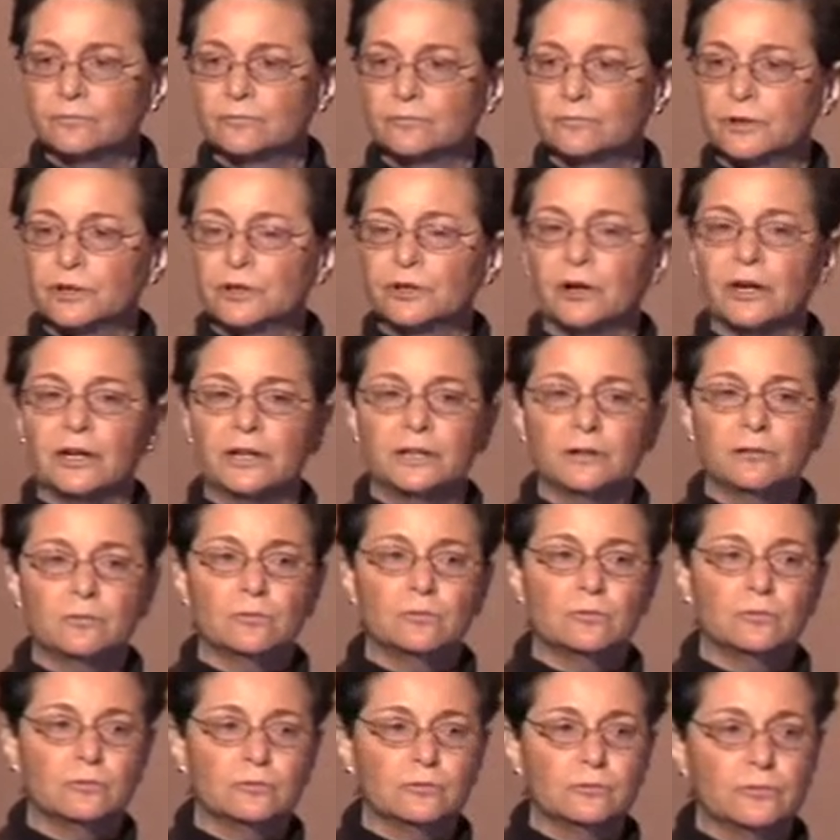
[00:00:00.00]
regarding
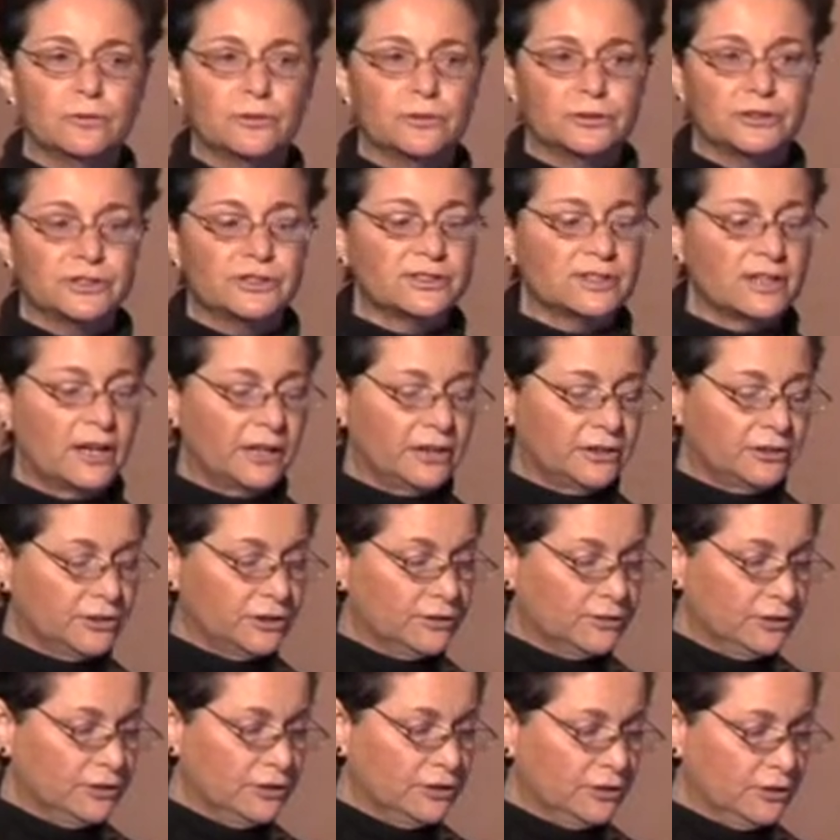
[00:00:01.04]
their desire
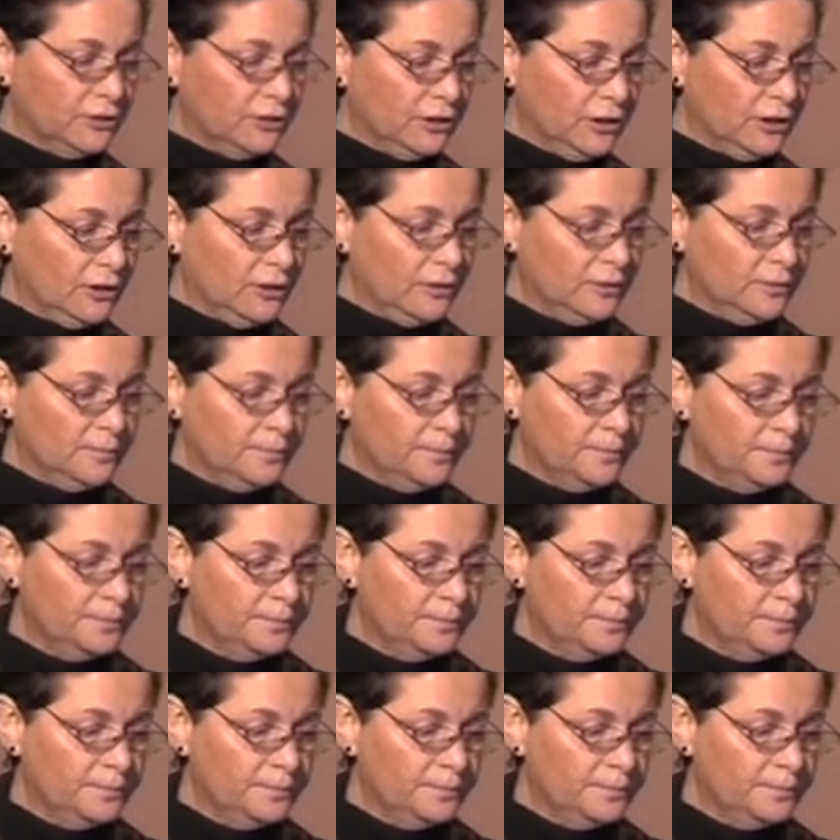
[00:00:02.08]
to return home.